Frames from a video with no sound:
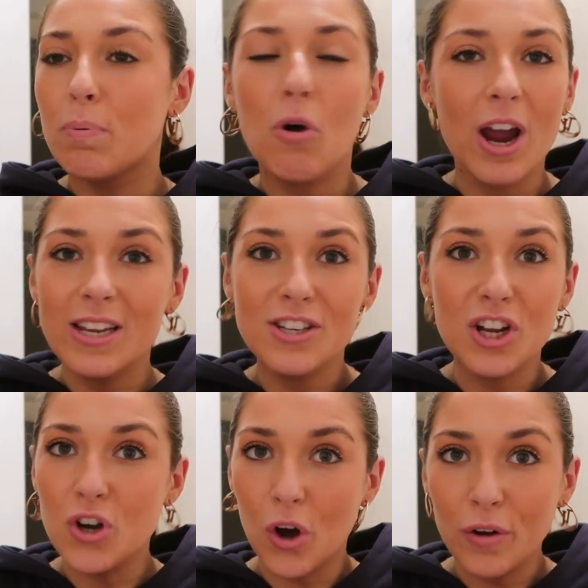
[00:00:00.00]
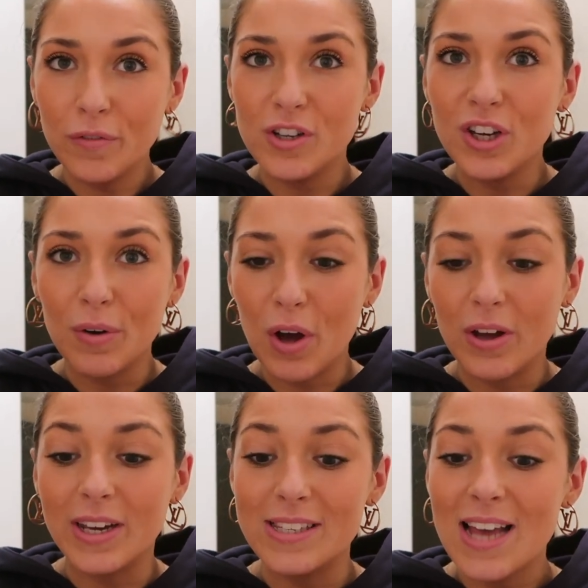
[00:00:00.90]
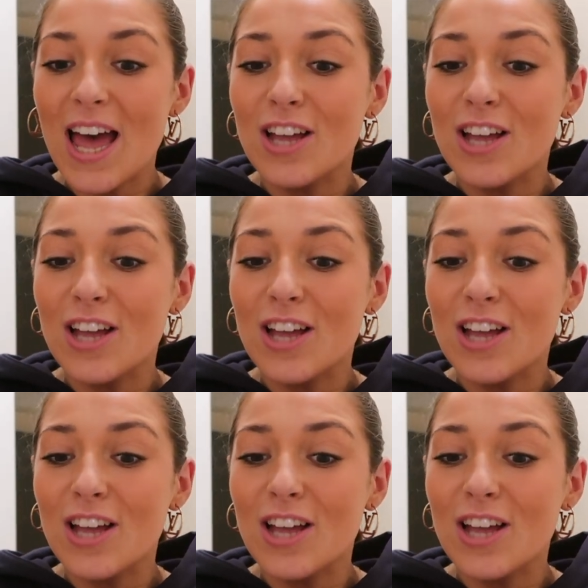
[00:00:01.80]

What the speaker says: impress enough to you guys